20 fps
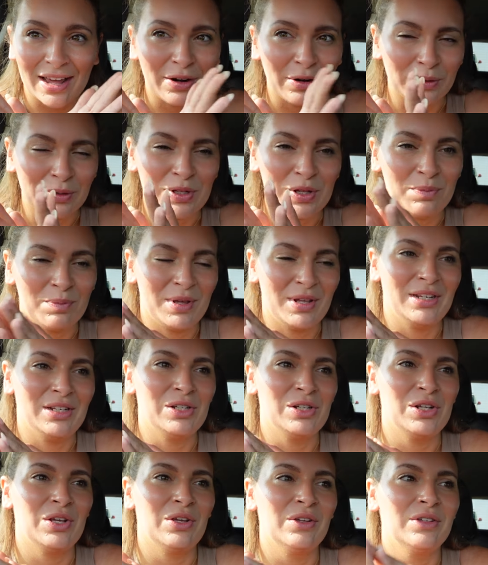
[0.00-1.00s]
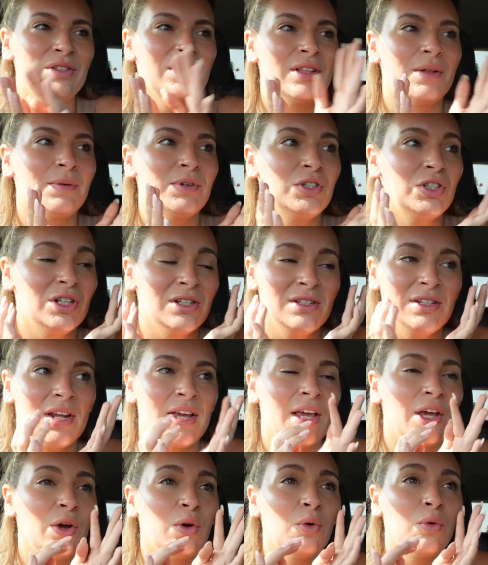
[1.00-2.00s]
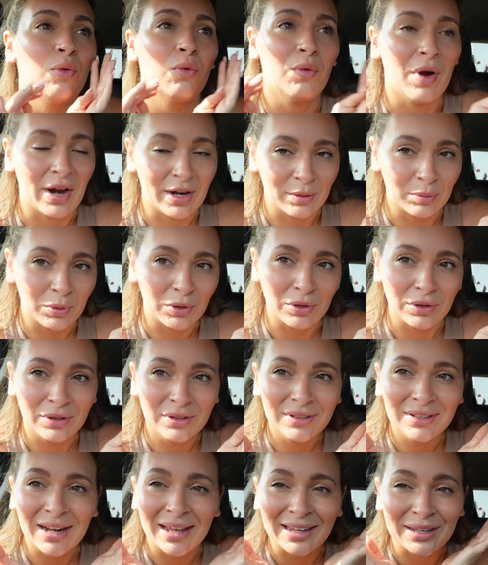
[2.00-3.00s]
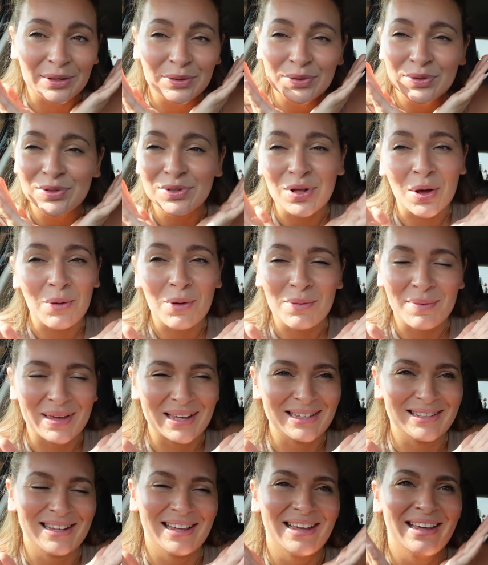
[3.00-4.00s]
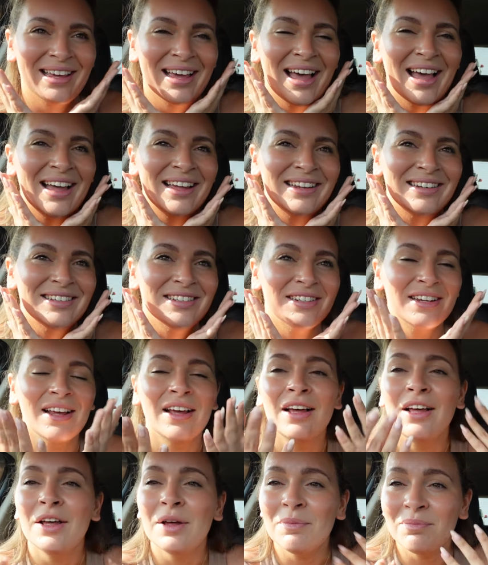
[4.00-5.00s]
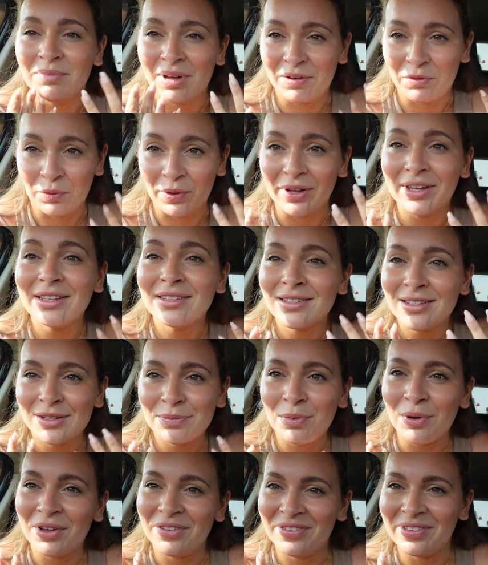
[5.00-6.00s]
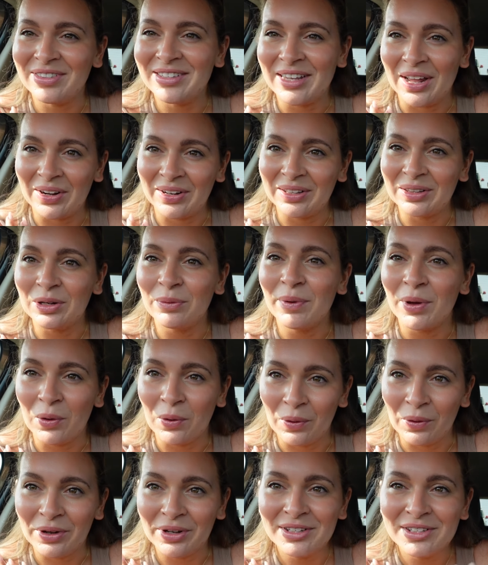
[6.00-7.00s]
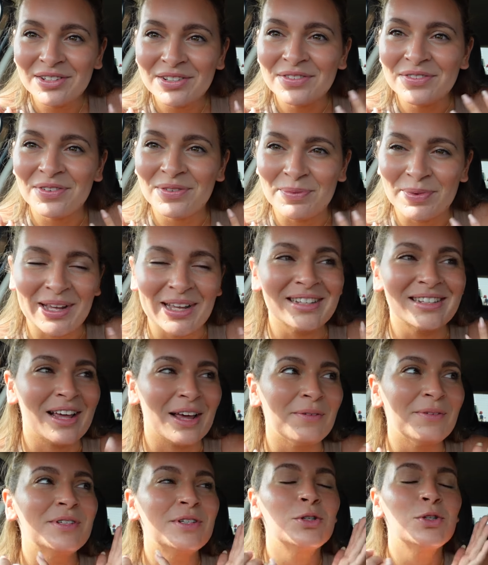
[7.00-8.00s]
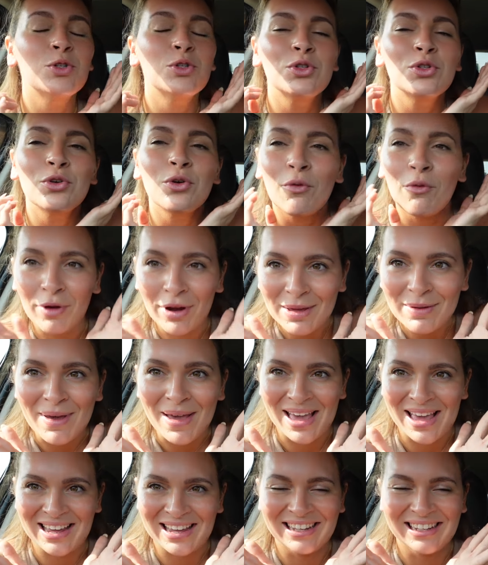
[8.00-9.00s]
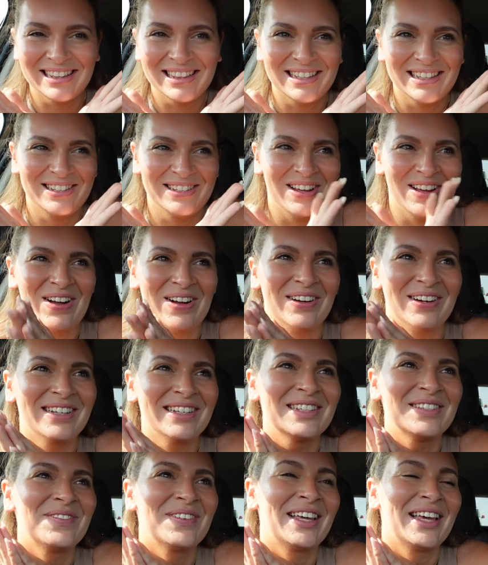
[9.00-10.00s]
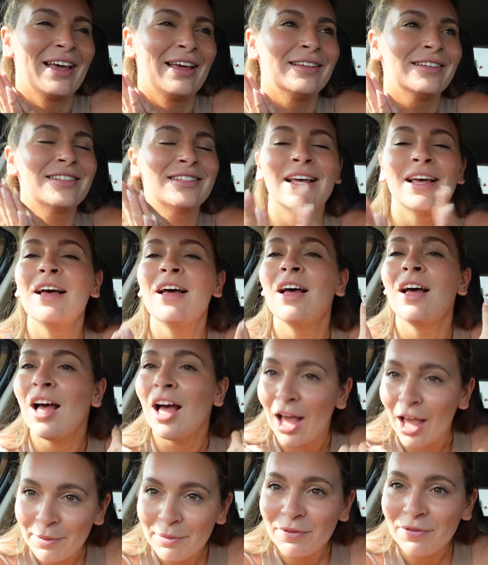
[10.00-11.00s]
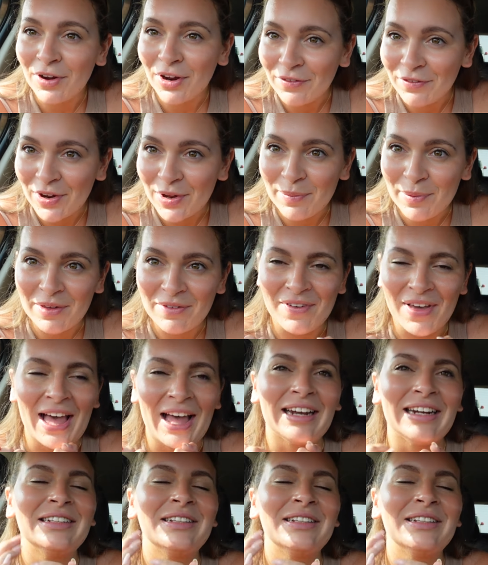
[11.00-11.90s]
I'd also been to. So it was just incredible, like so amazing. And my voice is probably sounding a little bit hoarse because I was screaming the songs because I'm a very, very big fan.